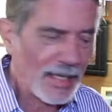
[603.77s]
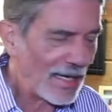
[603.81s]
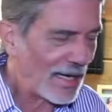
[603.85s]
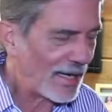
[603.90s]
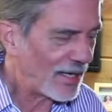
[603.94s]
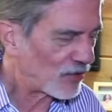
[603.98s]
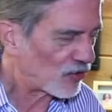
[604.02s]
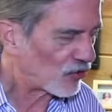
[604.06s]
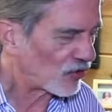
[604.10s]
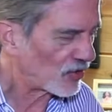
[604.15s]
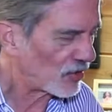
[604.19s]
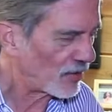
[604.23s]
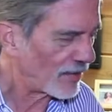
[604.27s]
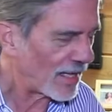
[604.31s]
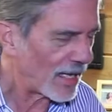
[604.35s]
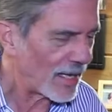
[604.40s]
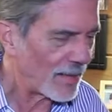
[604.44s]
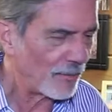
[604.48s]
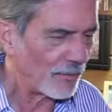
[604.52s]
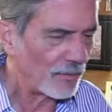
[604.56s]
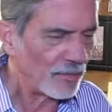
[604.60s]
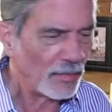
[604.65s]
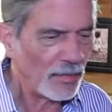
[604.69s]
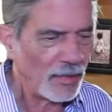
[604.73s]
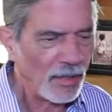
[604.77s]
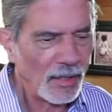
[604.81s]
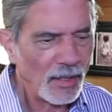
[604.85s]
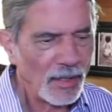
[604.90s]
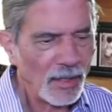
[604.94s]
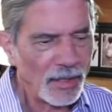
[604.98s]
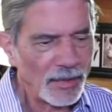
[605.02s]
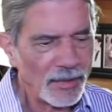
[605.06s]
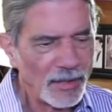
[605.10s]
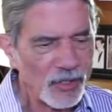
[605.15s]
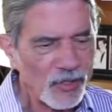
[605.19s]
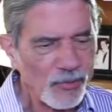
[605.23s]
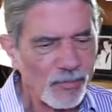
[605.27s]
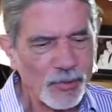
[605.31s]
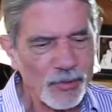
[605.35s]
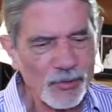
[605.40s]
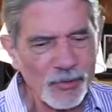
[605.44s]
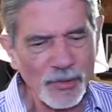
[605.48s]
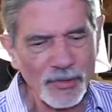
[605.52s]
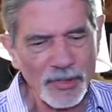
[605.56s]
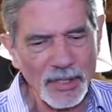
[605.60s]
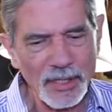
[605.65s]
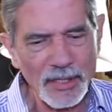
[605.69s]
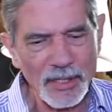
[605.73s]
It's to them, this
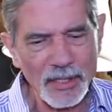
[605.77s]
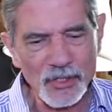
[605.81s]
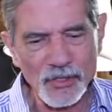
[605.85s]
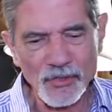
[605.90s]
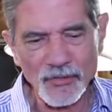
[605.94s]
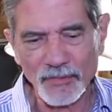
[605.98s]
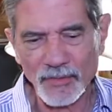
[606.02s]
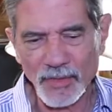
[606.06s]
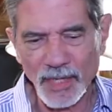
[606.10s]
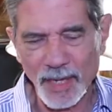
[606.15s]
bouzouki is,